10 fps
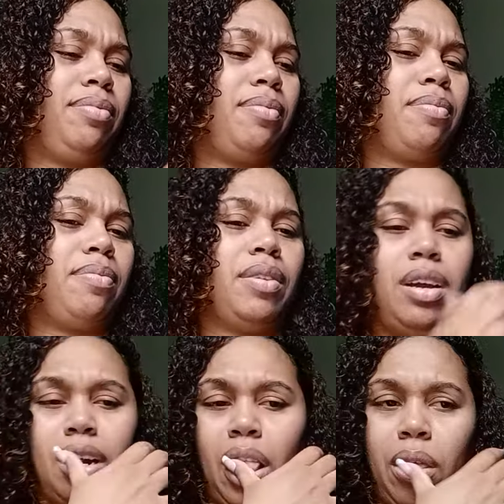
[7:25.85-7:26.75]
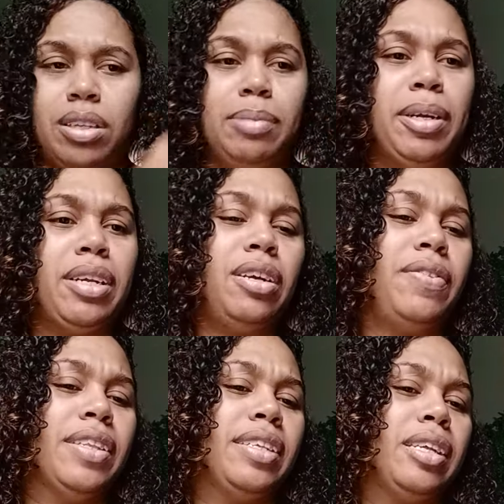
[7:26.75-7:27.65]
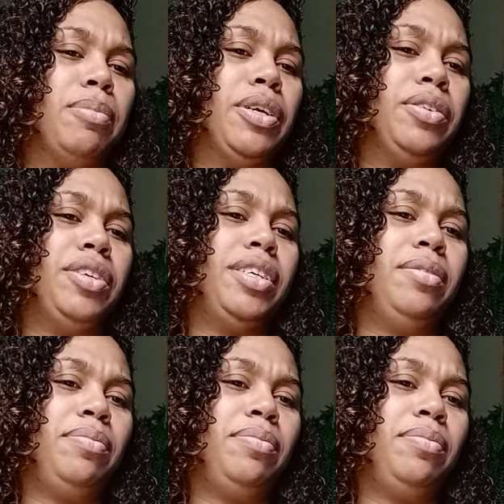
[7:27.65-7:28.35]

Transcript: all right spirit clarify the summer energy